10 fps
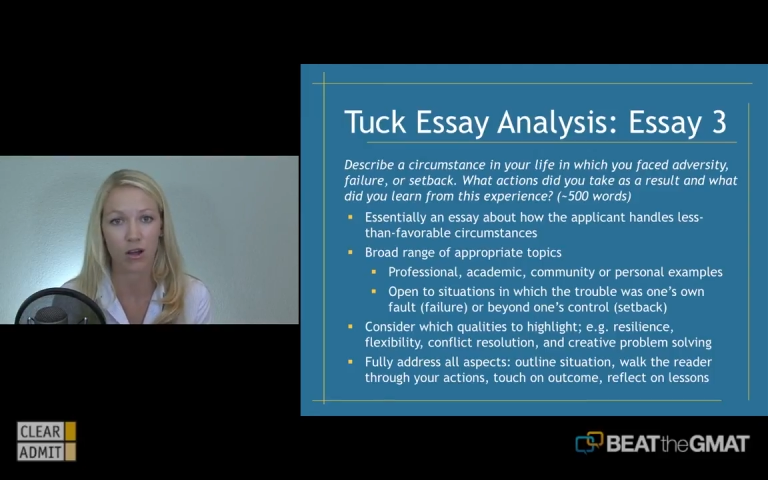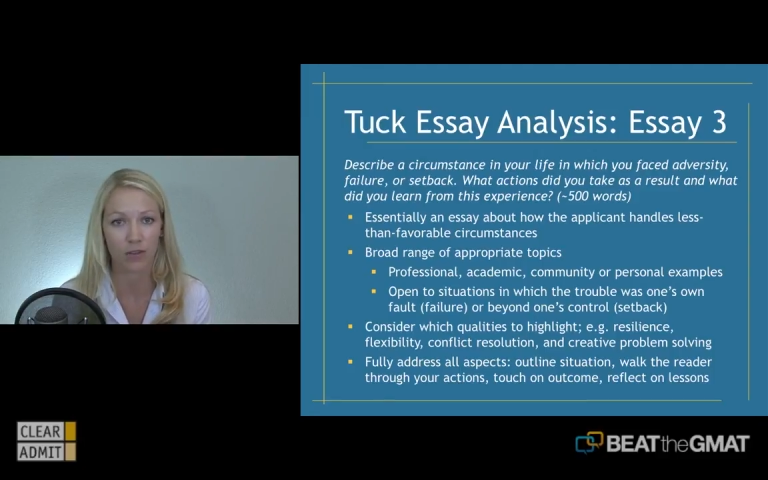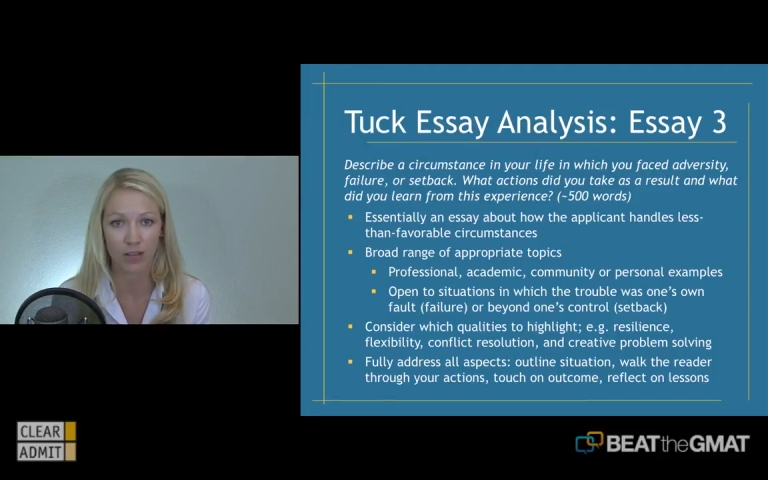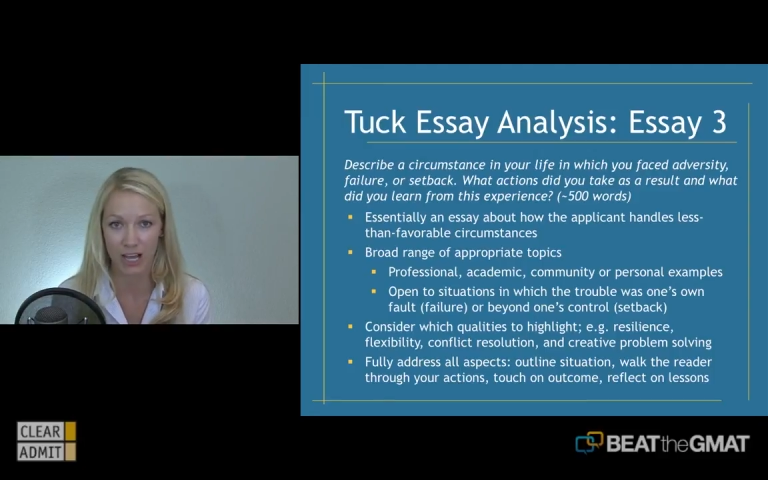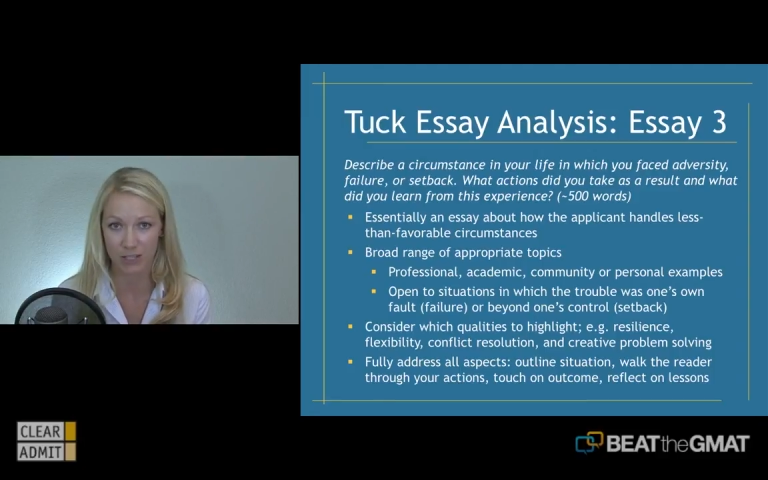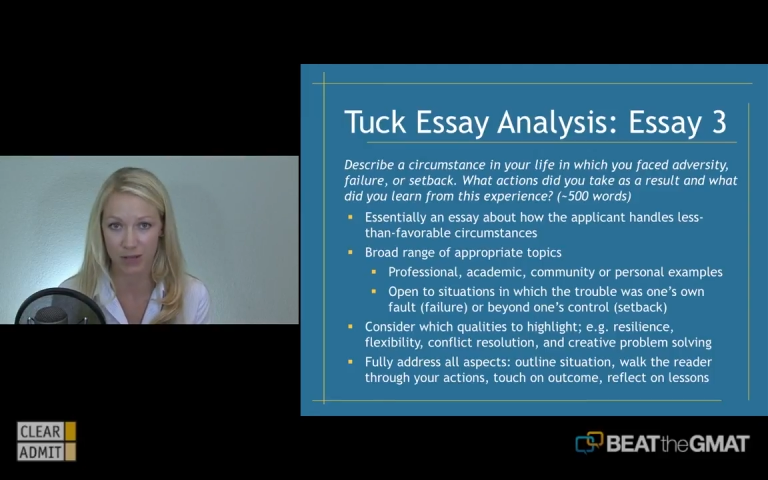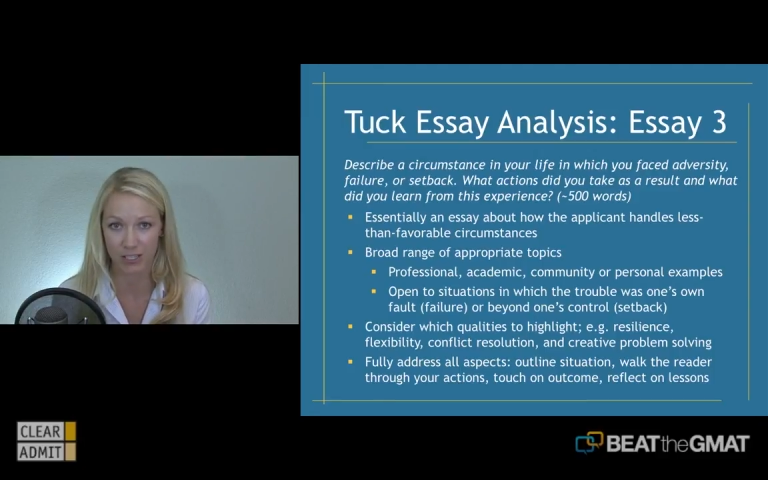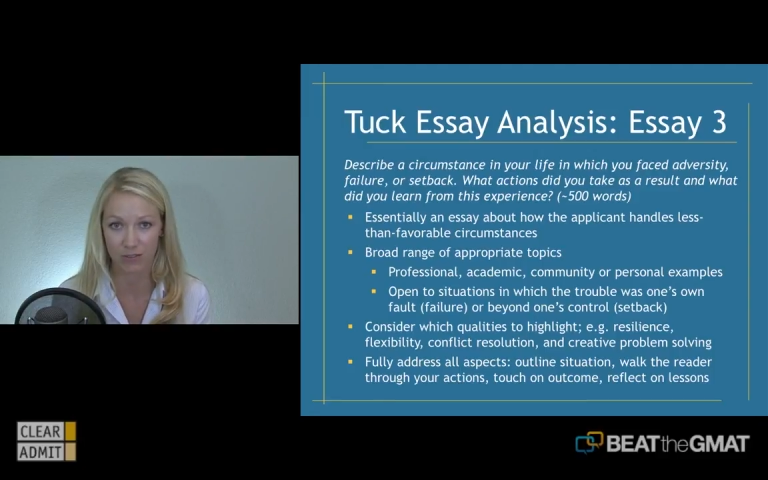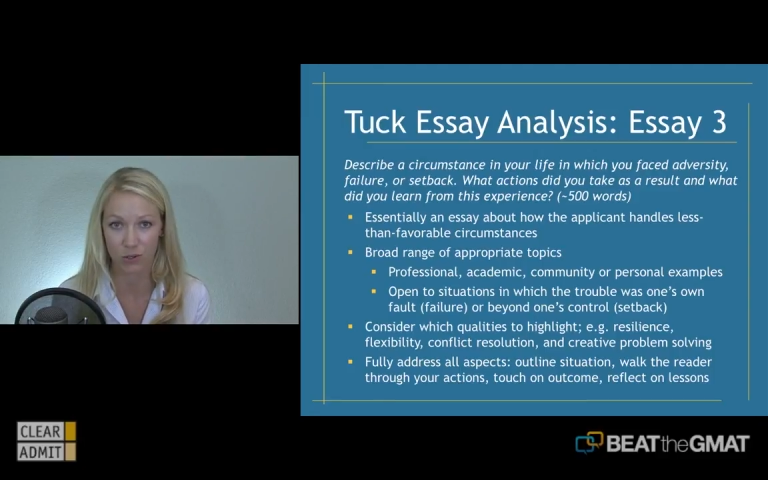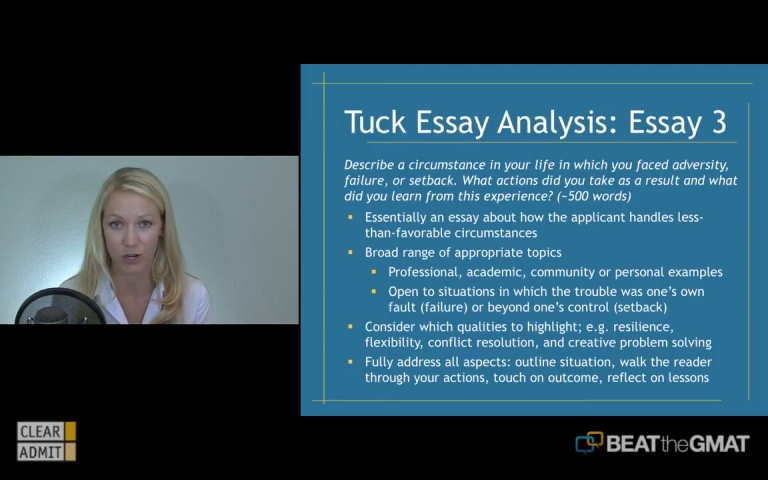all the
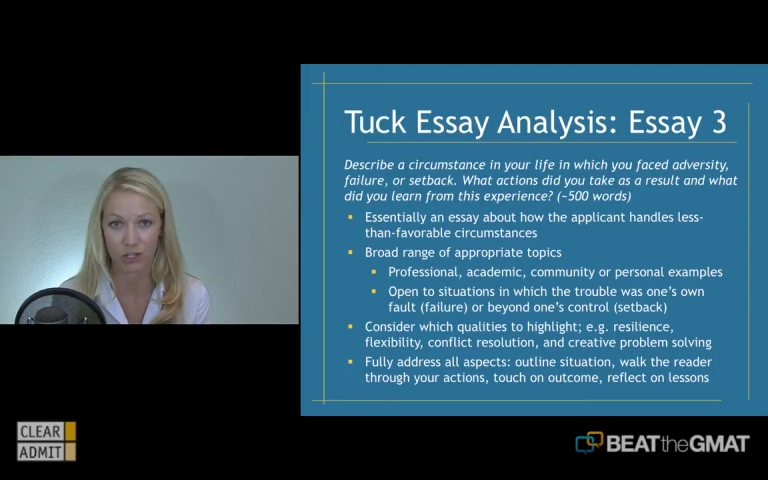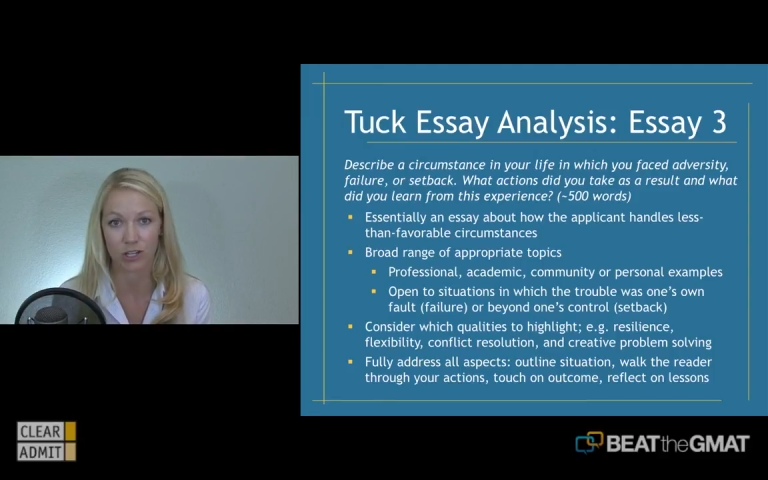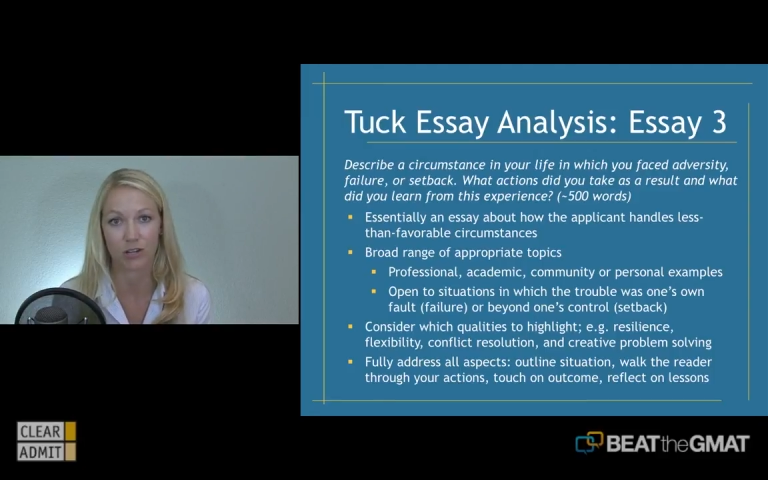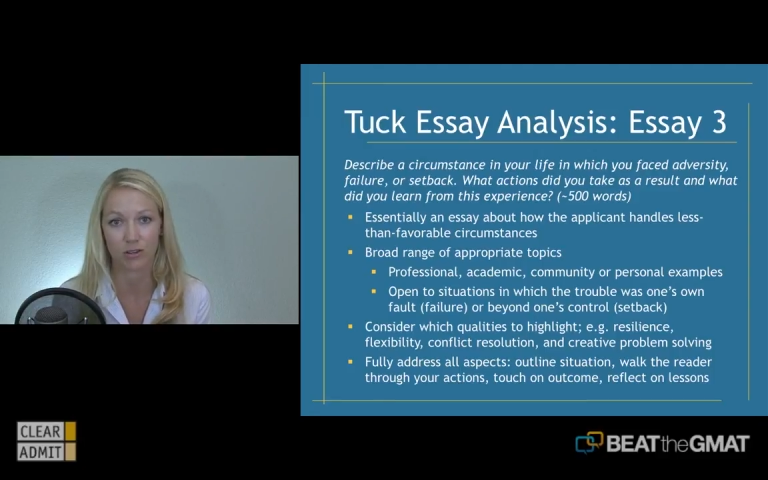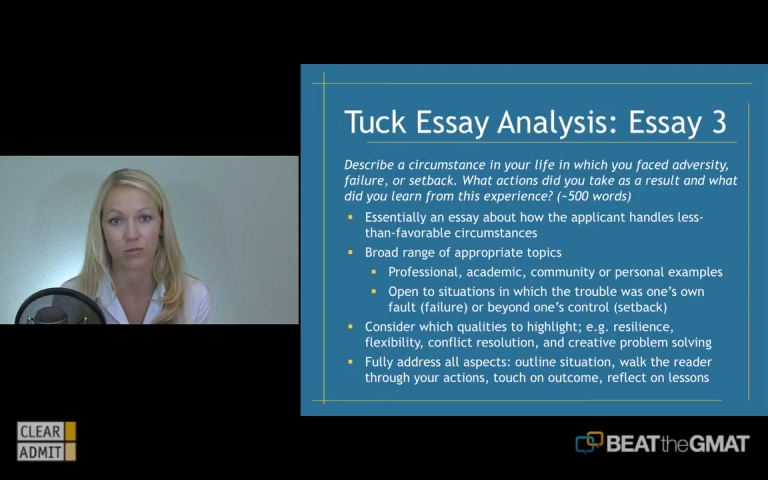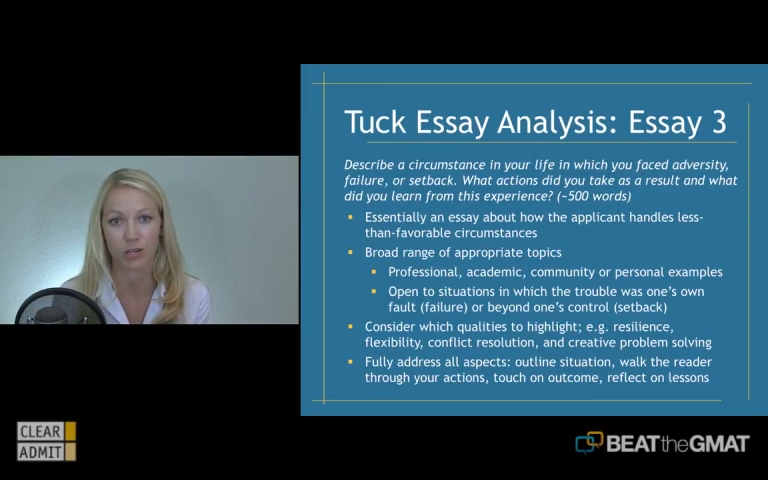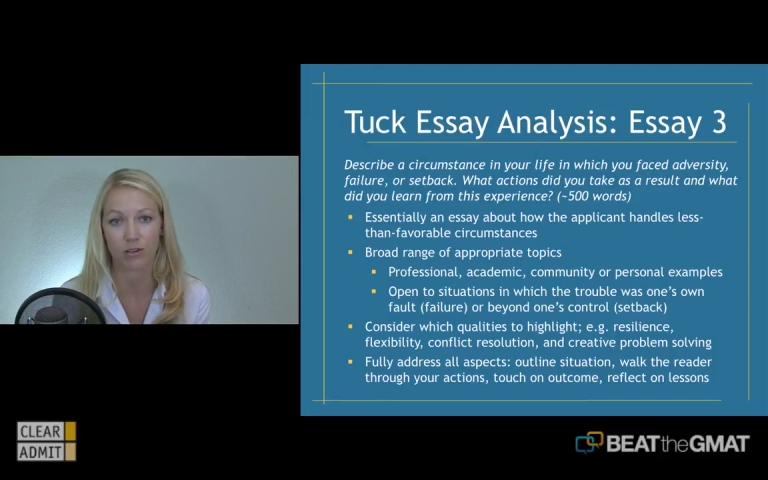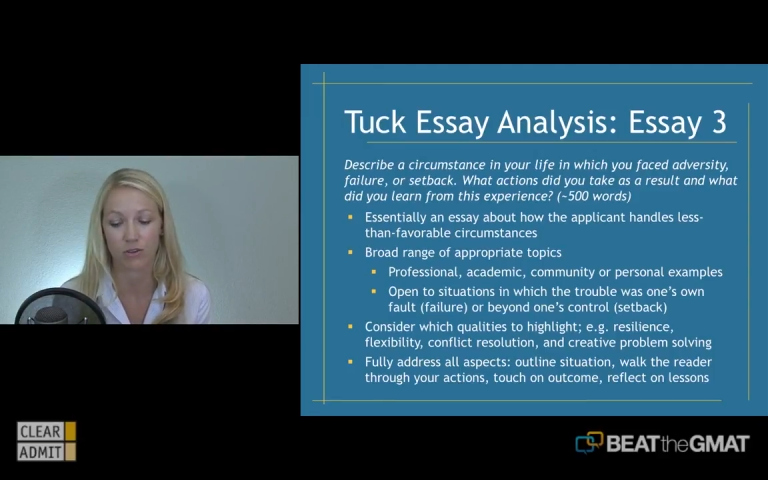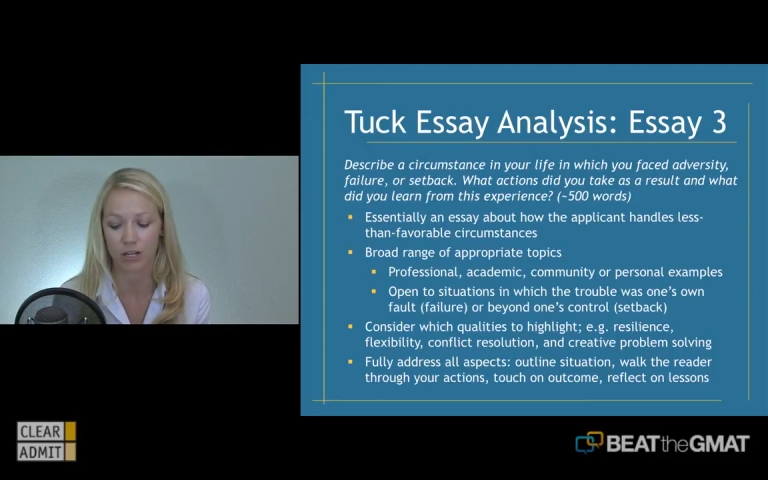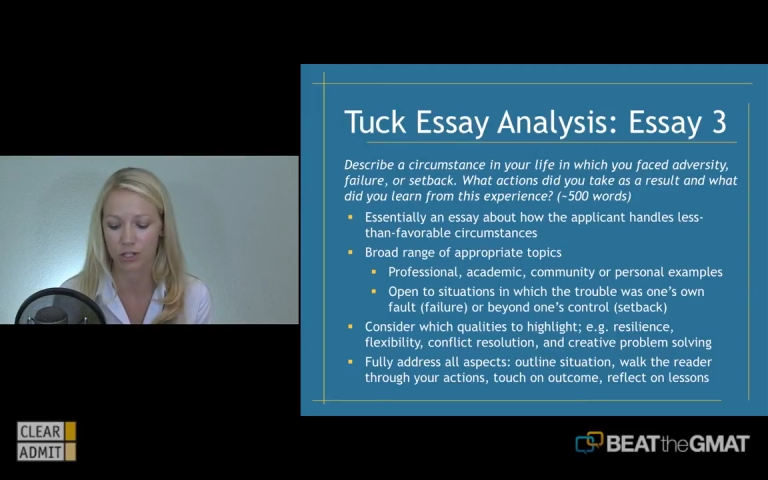aspects of the question, and you'll be
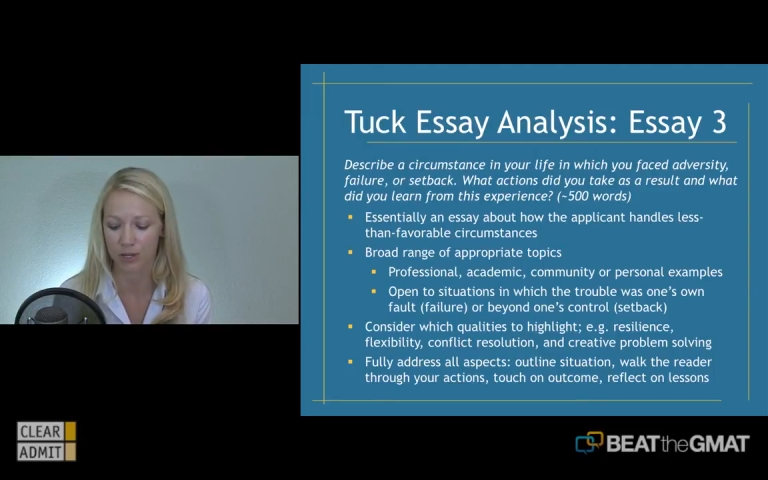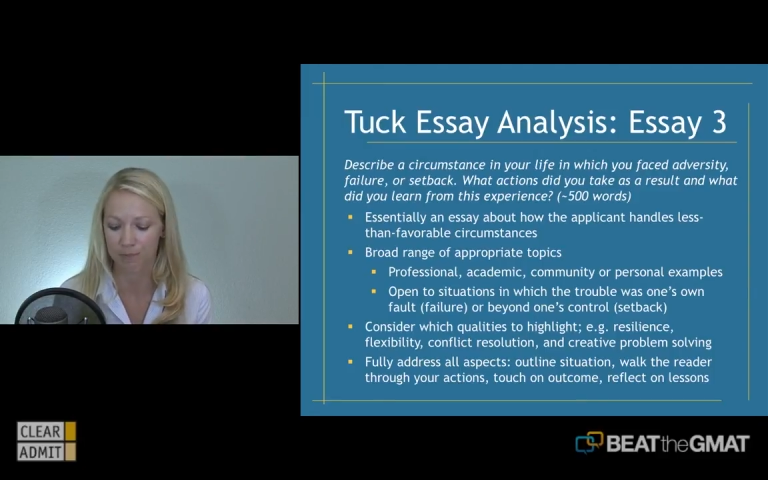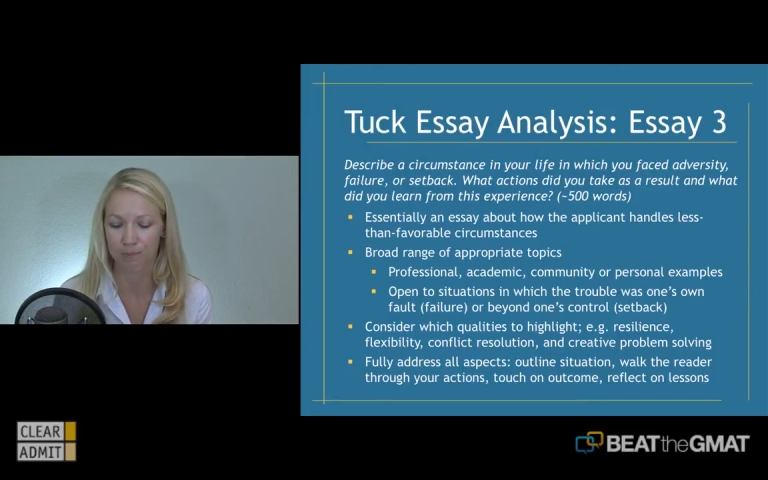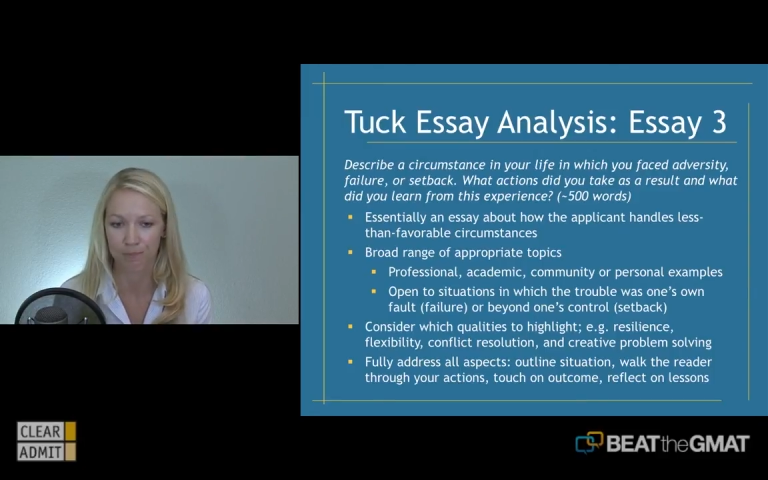in great shape.